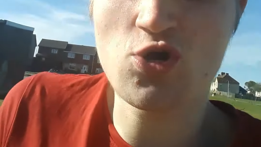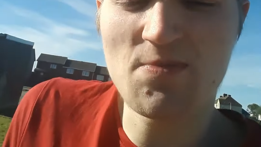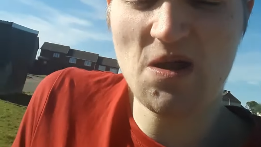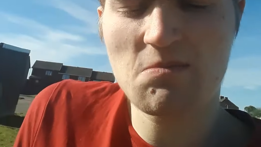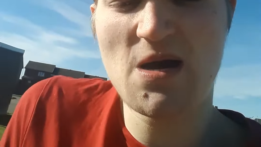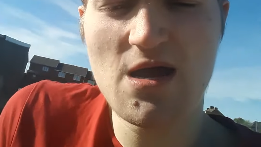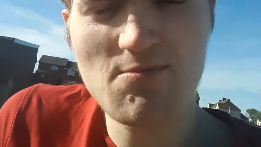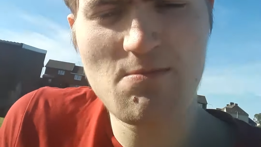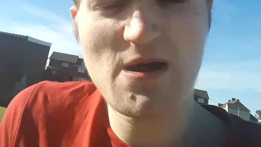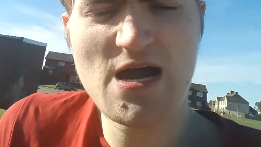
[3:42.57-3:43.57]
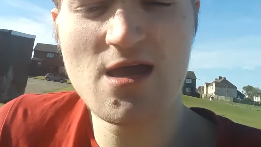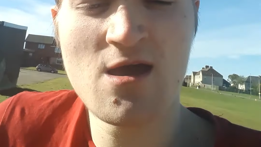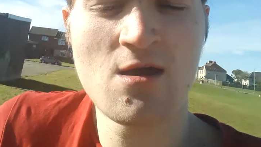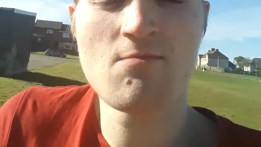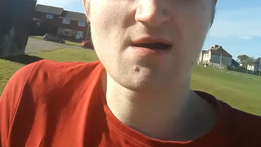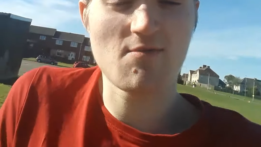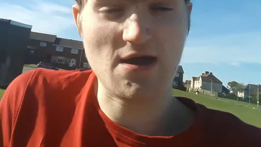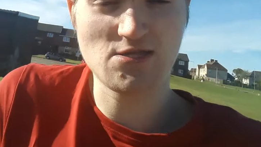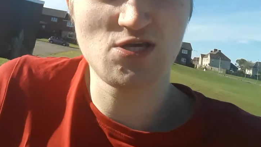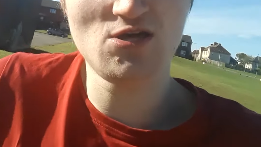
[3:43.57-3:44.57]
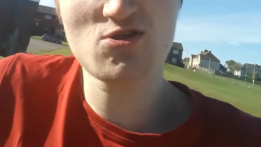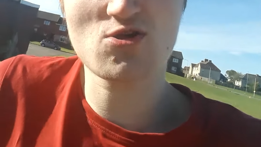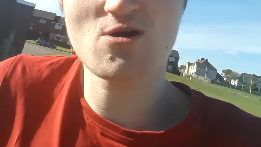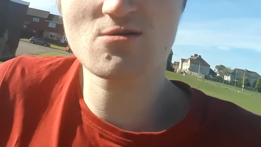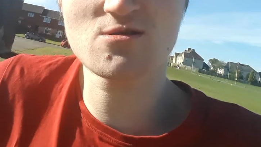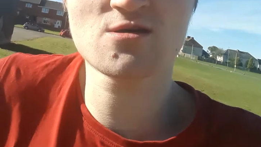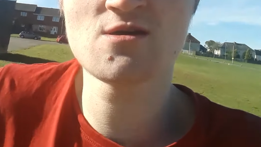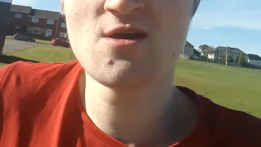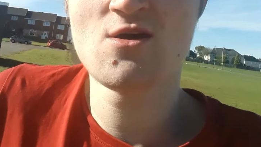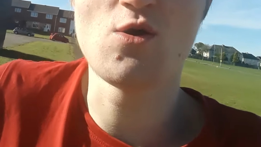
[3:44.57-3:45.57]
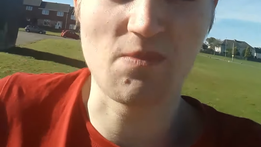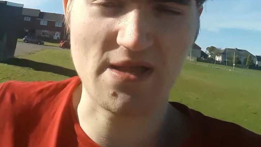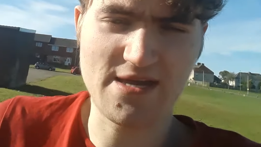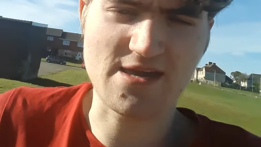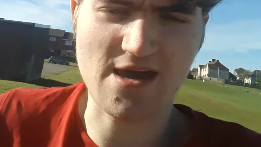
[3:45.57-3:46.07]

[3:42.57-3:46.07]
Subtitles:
hope you like my t-shirt. Hope you like